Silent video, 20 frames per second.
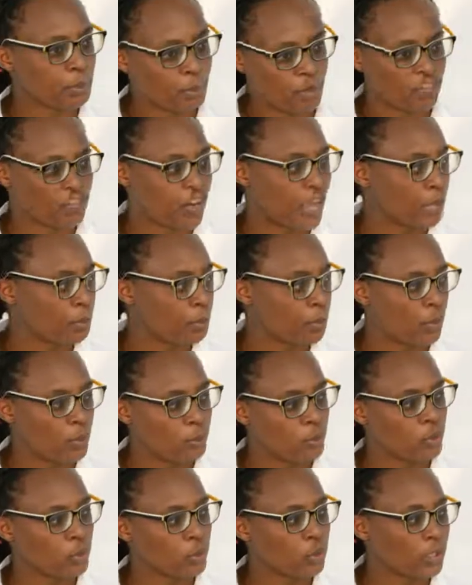provide pro
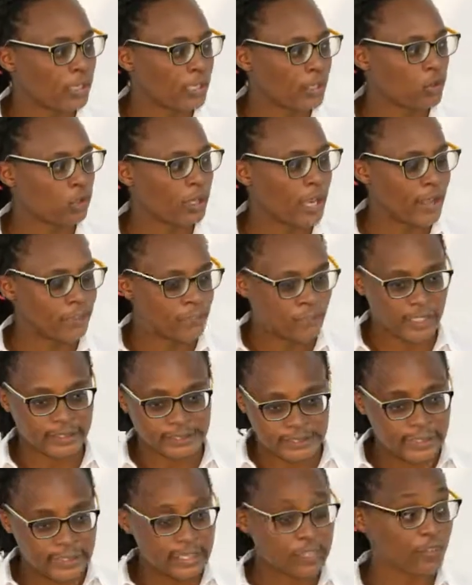bono legal
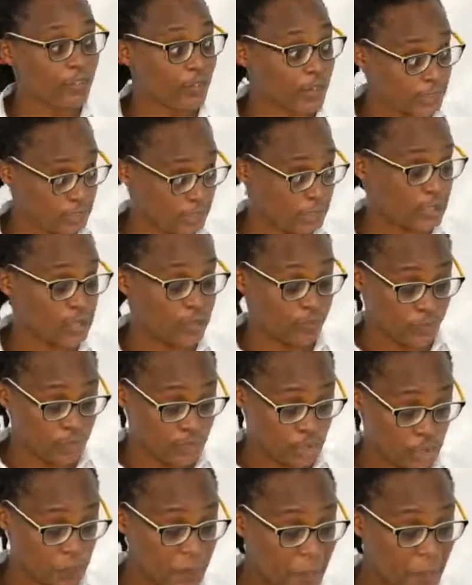advice in different